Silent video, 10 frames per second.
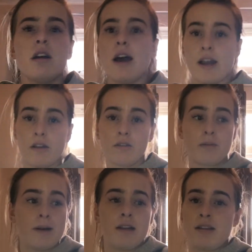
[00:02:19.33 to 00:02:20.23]
and I've
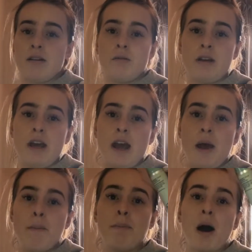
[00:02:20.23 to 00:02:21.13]
got my Lizzo one
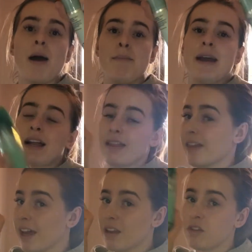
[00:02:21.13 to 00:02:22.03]
here, but I pick
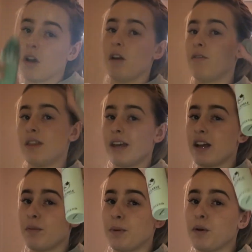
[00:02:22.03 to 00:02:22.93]
this over
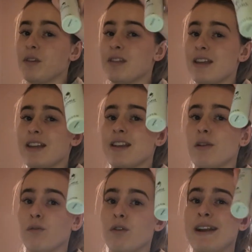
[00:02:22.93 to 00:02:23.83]
this because this
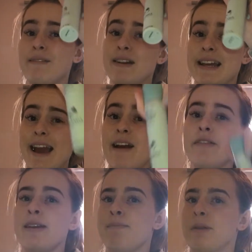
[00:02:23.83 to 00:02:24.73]
is really, really
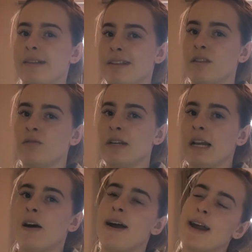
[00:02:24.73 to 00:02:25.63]
heavy, but this is
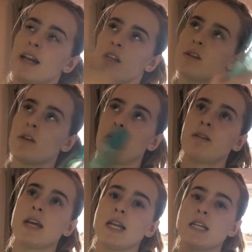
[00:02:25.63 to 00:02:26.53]
really light and it
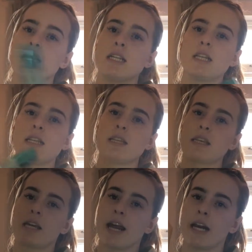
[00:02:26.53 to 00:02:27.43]
soaks into the
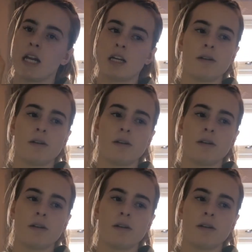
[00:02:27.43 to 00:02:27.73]
skin,